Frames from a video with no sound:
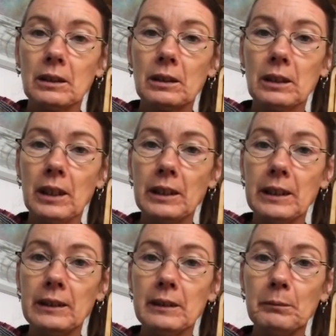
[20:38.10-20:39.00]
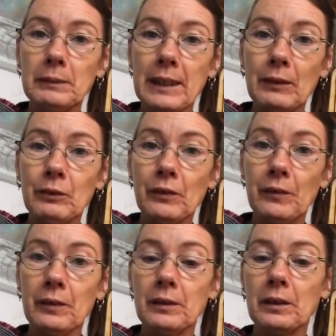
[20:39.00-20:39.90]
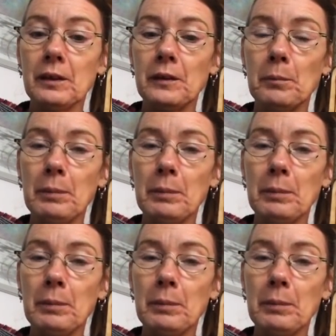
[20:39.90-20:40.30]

cutting them down at the